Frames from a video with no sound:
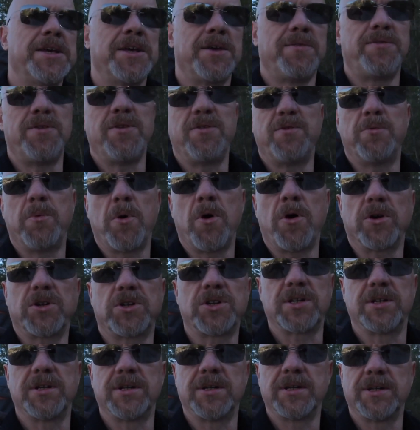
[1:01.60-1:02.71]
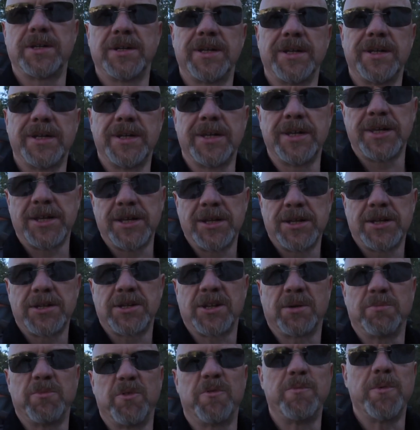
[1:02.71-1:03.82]
if you've watched
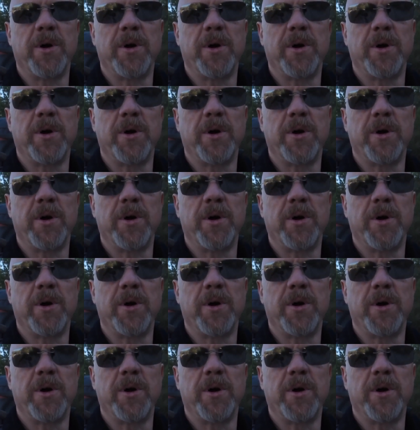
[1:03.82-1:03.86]
some of